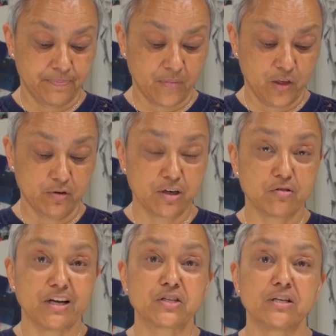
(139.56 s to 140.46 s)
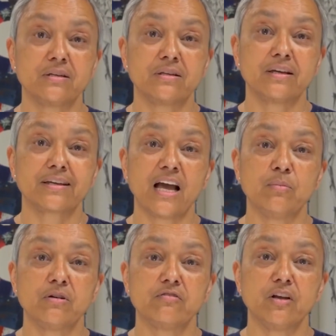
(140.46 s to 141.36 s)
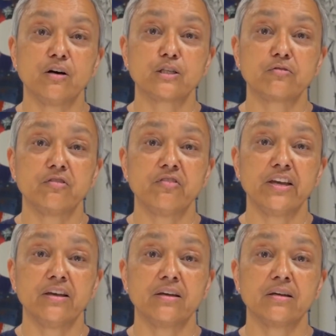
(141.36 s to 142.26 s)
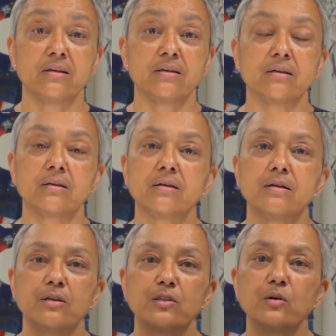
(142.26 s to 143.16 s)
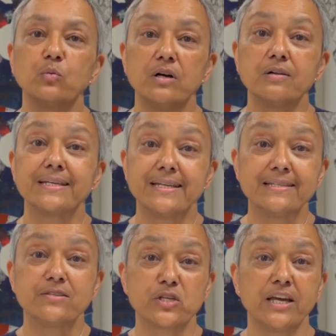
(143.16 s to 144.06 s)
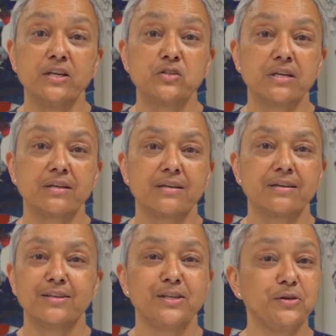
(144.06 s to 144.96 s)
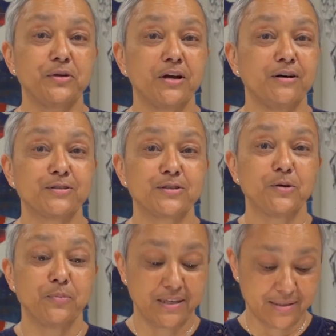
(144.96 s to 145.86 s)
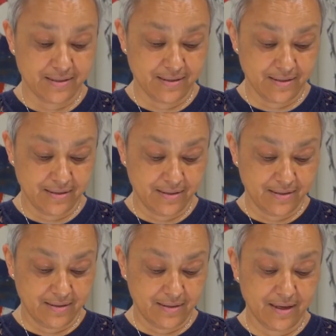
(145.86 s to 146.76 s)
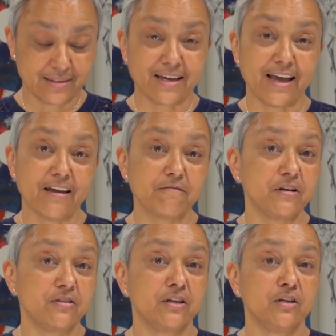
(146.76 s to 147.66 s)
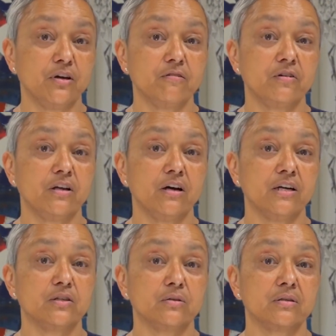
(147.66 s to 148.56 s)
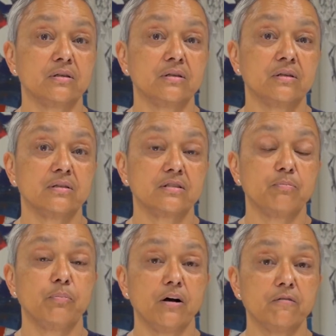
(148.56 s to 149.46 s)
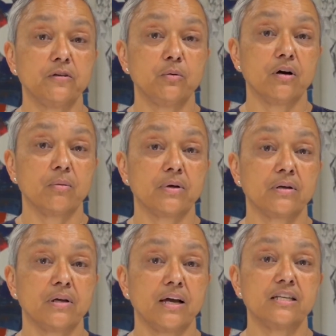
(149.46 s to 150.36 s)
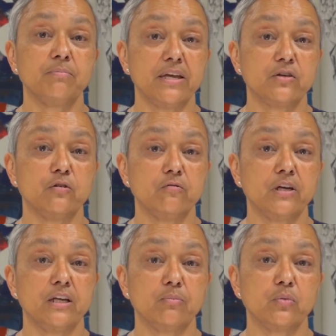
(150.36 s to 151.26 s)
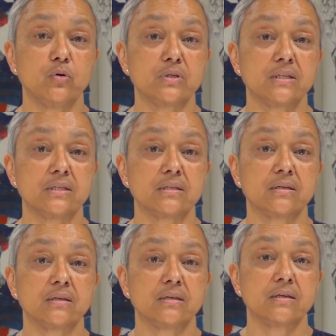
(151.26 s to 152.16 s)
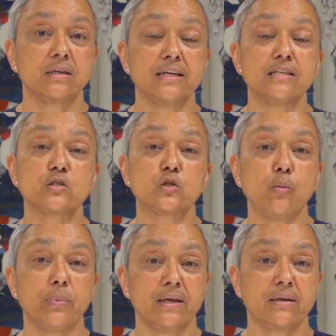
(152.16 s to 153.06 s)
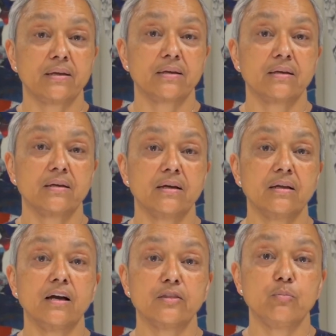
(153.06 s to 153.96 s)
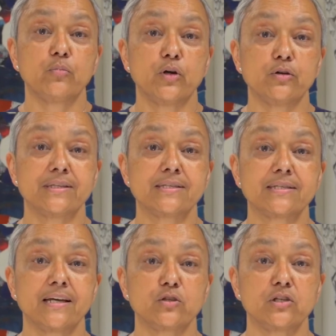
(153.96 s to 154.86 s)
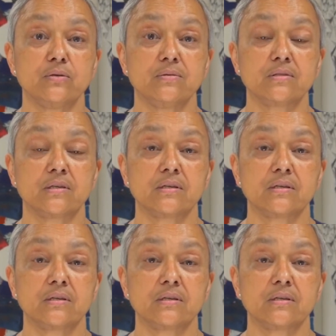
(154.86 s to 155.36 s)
Your aggression, a camouflage for fear. The world is changing, you can't stop it. And everything you have relied on to puff you up and make you feel important is toppling like the broken statues